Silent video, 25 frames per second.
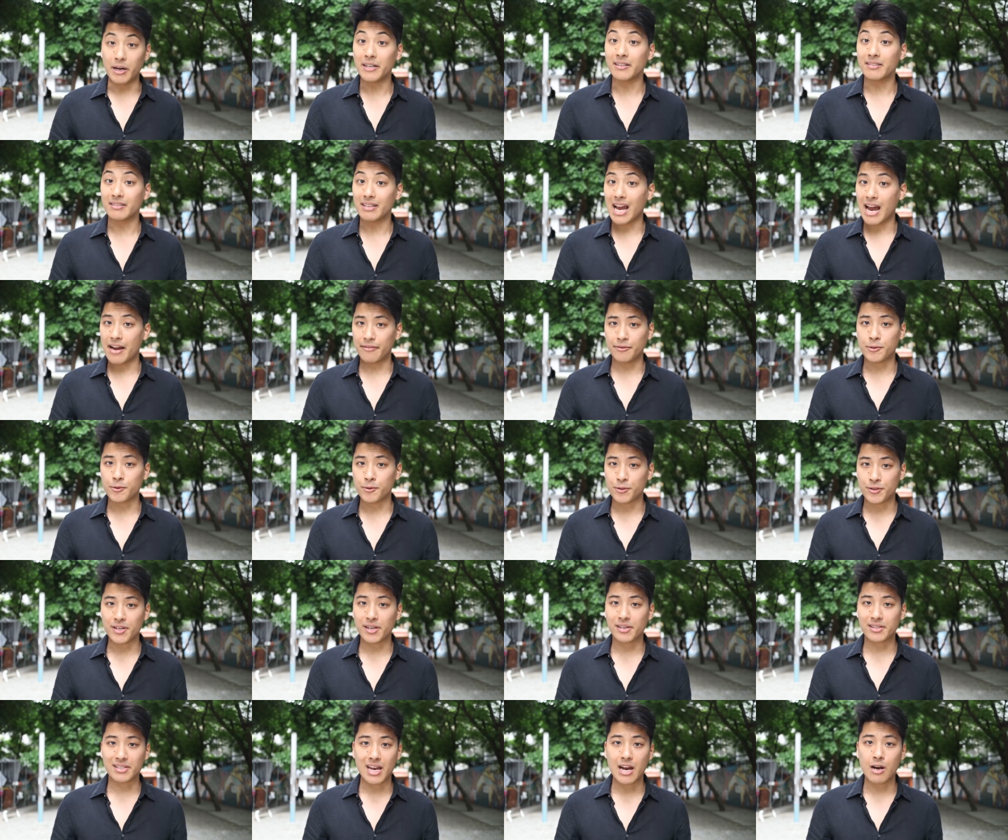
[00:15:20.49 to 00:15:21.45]
But after
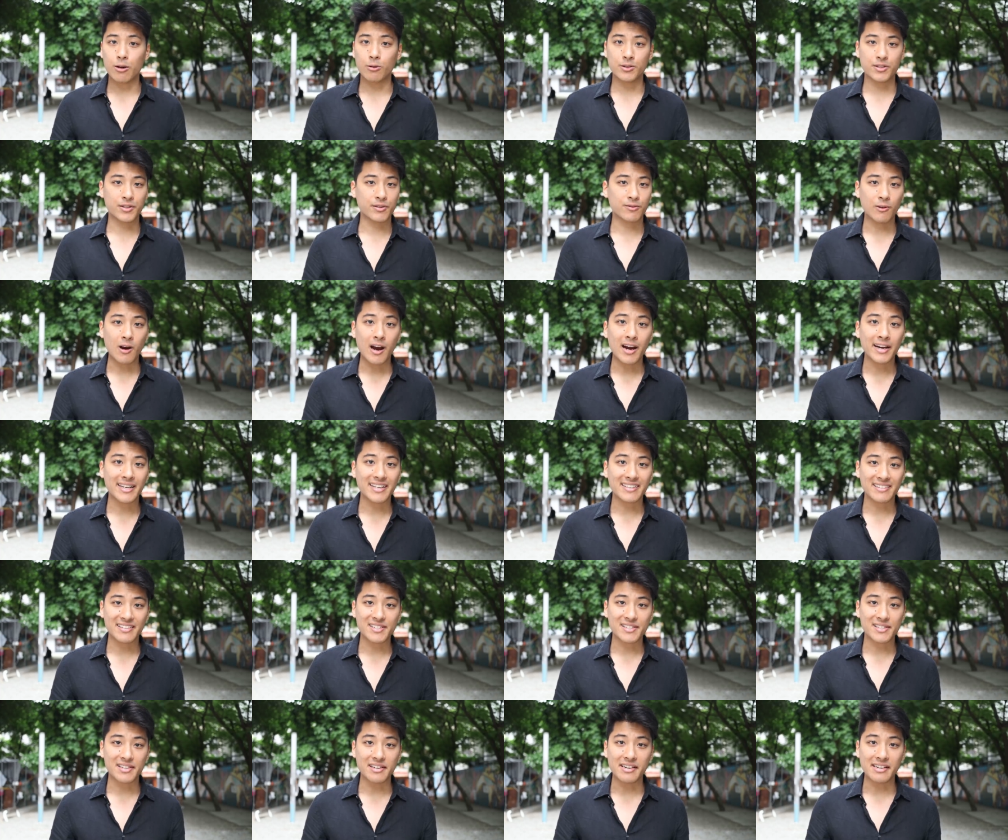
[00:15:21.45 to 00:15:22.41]
six hours of riding
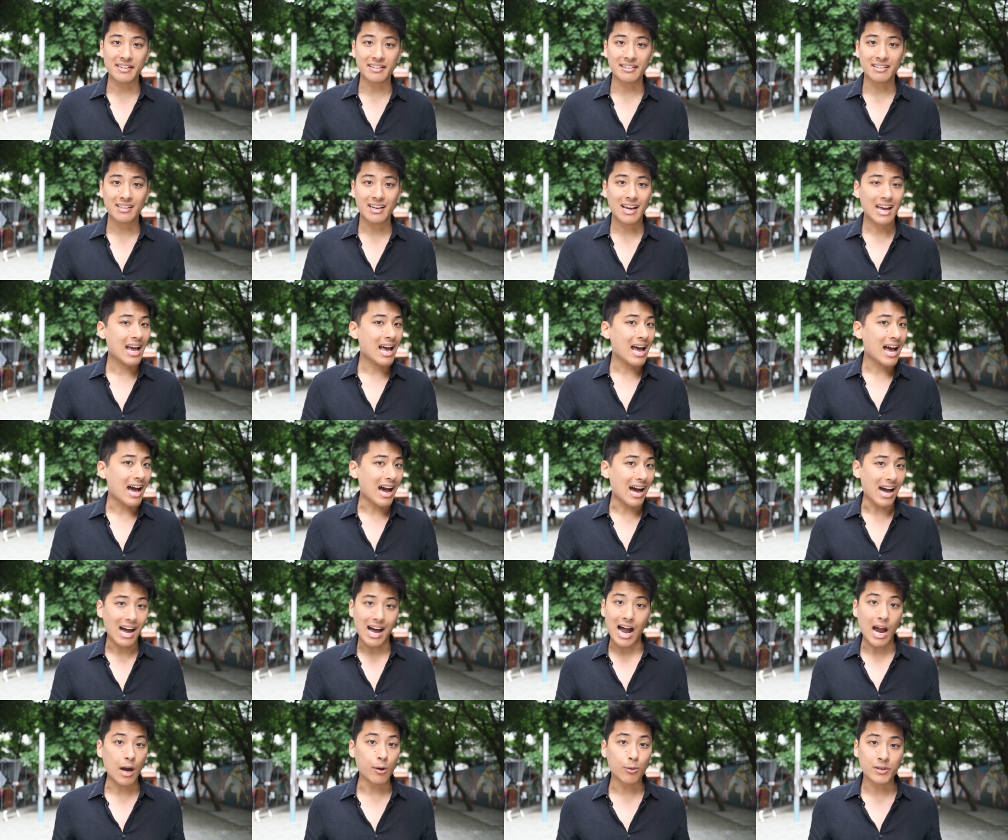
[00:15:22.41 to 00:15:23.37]
this thing,
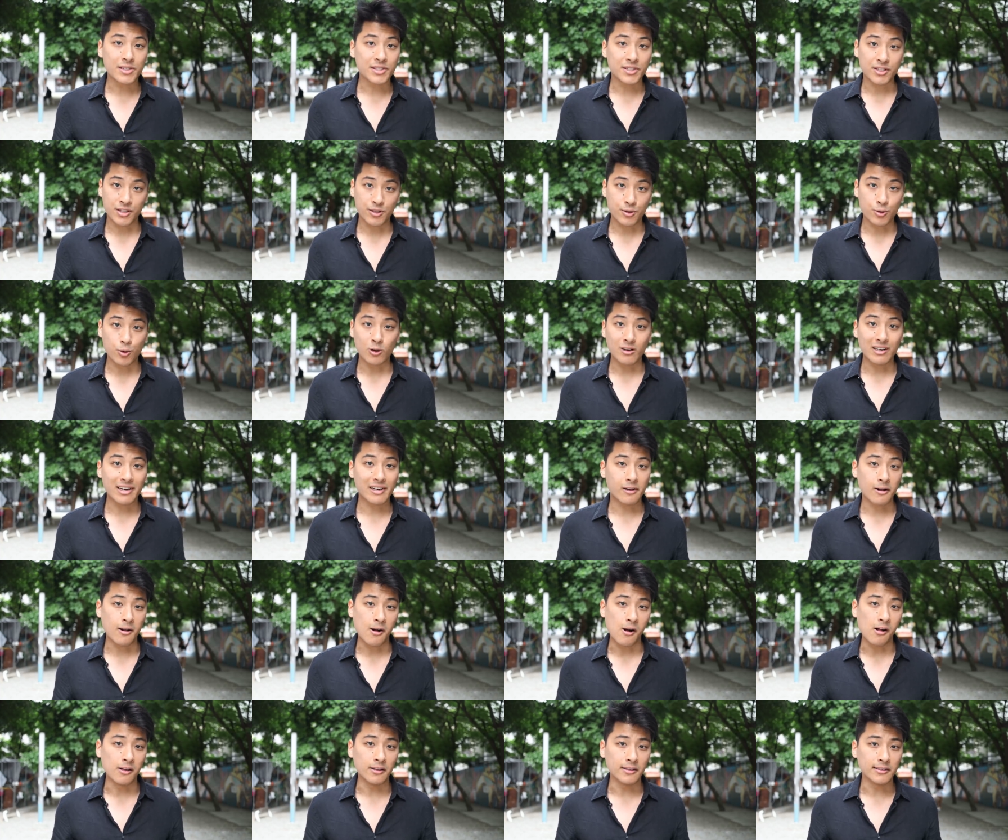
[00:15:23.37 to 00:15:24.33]
I wasn't sore at
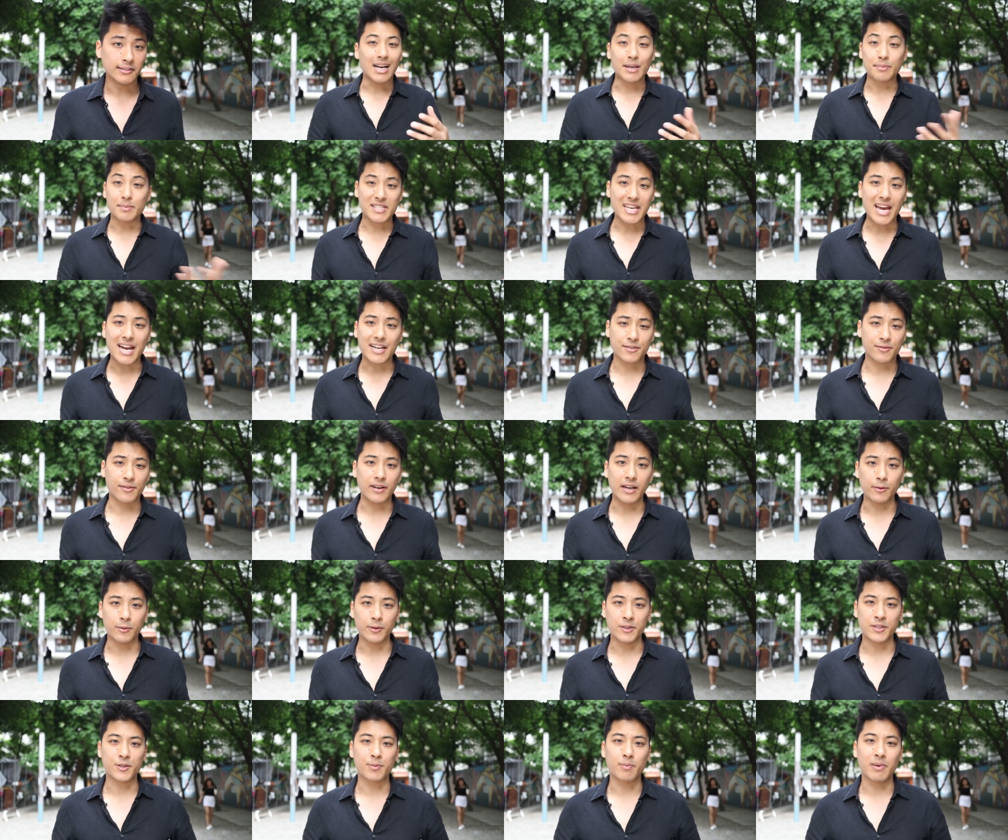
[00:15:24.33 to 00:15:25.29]
all. I'm
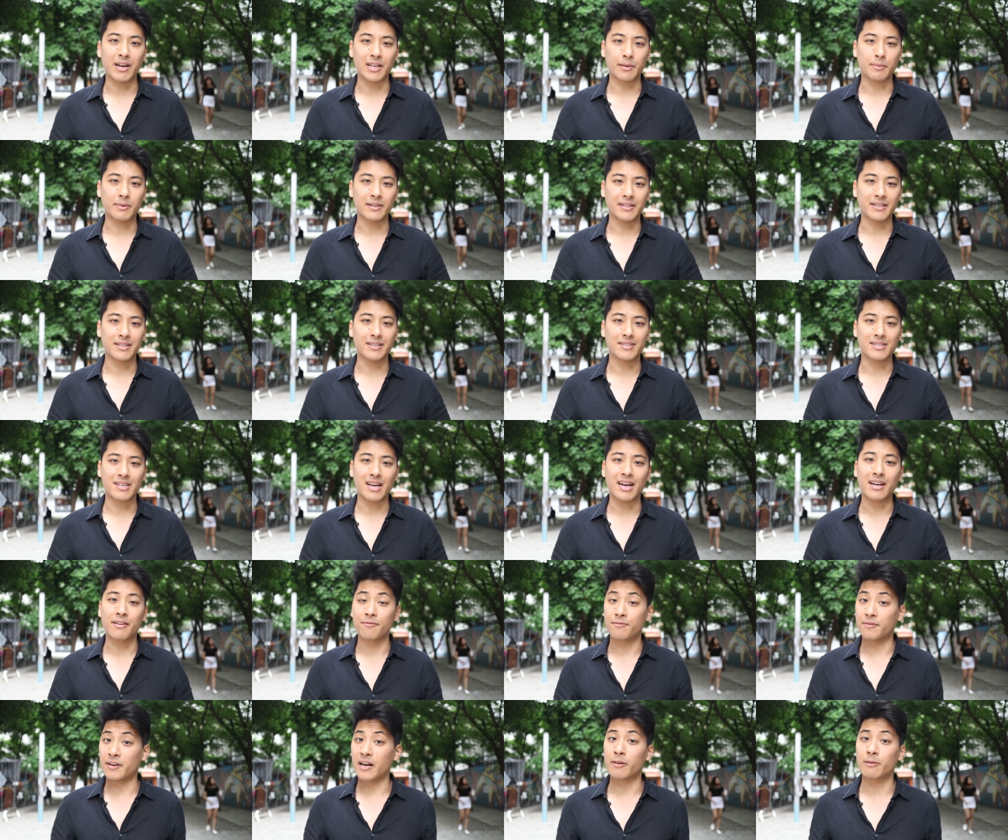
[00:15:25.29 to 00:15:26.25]
satisfied with this bike because I
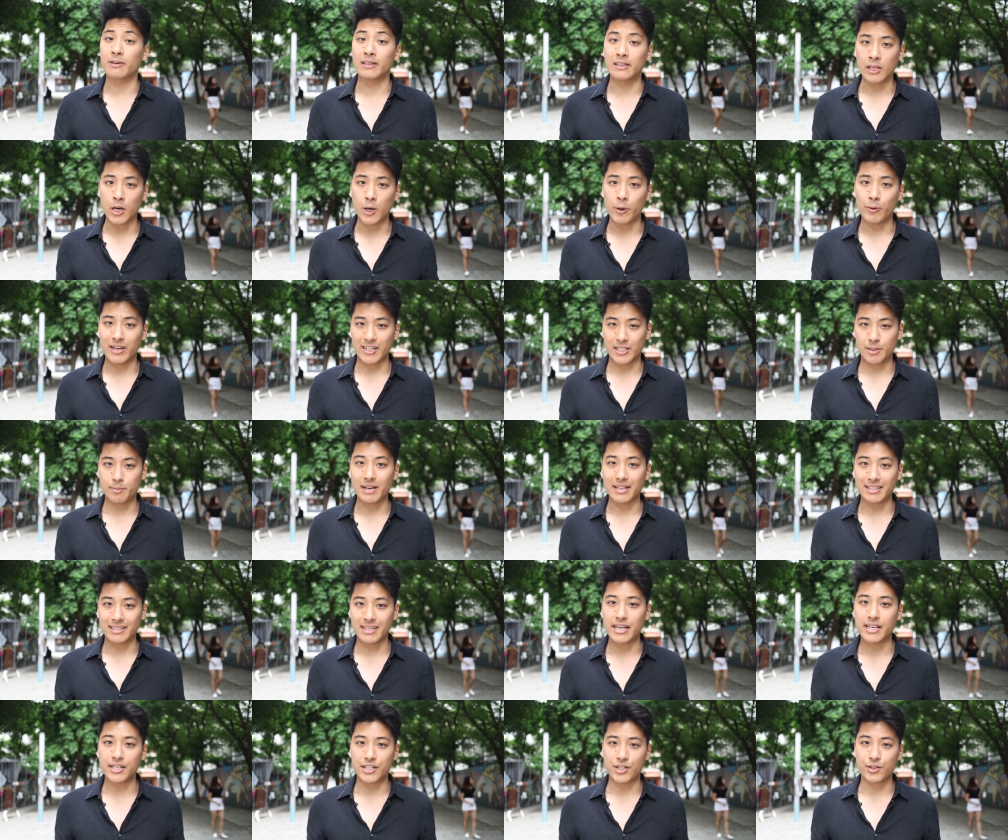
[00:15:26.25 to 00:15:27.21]
have very low
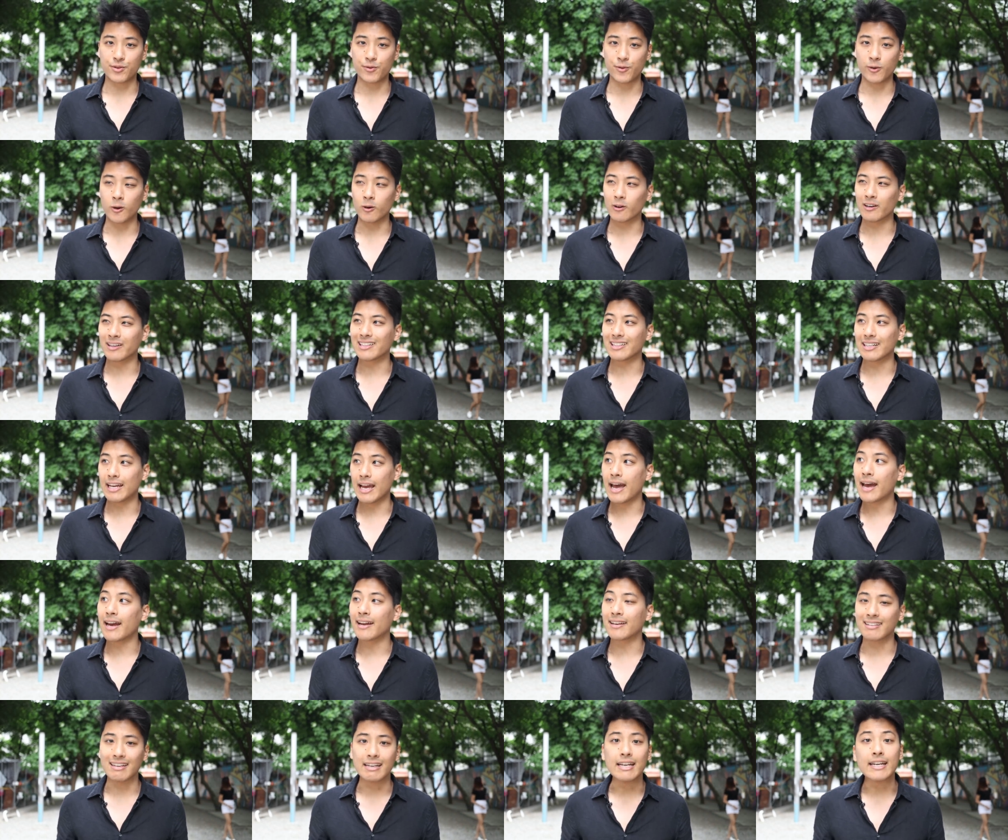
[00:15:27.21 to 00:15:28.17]
expectations for it,
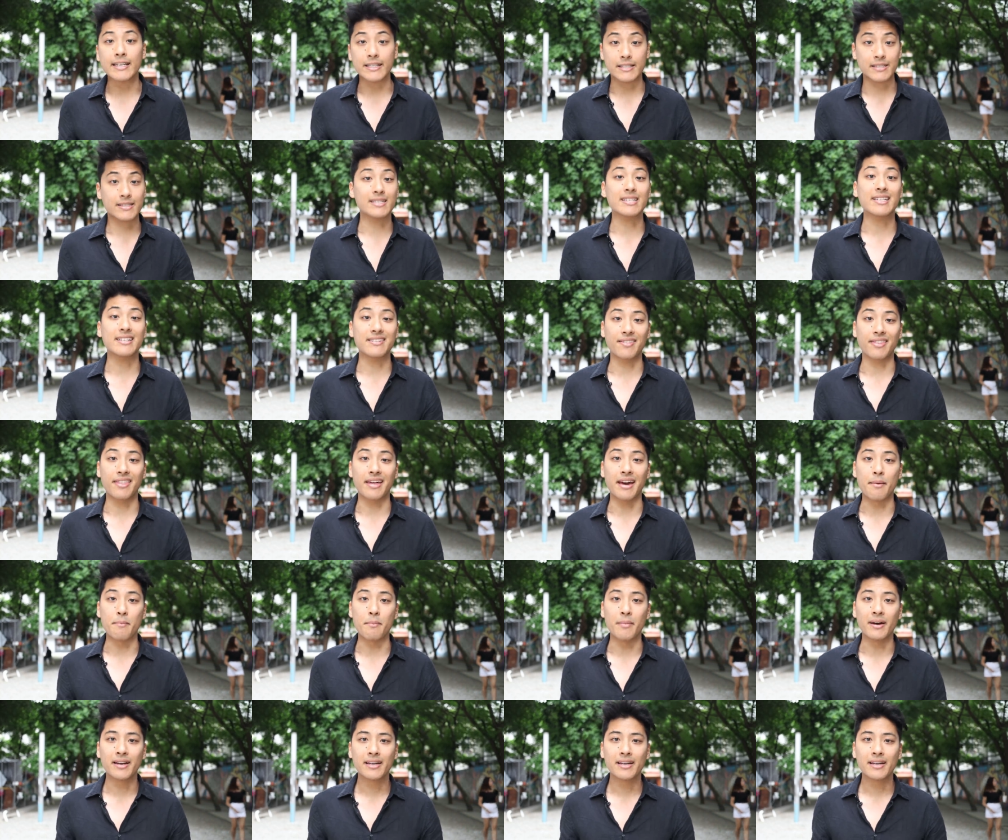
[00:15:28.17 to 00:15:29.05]
and it exceeded them.